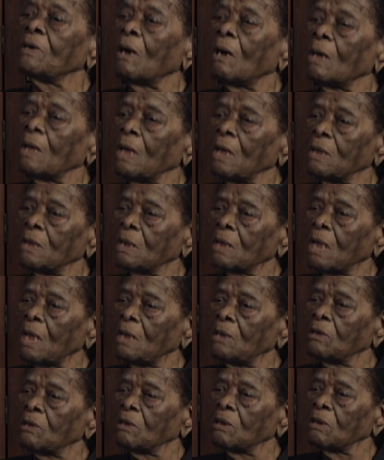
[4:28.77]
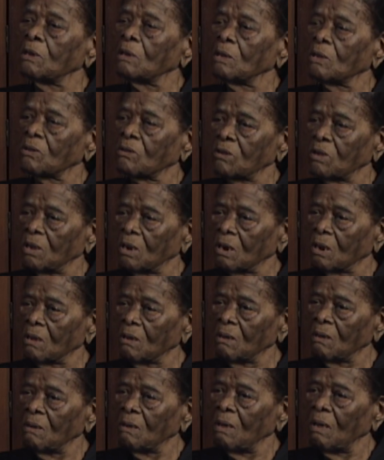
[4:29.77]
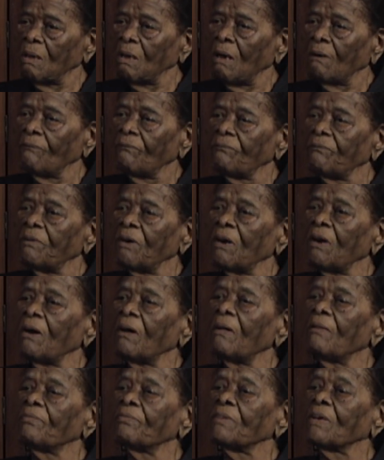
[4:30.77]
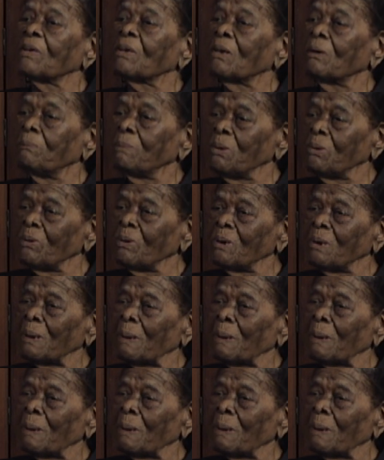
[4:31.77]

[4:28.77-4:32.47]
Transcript: education center for the community.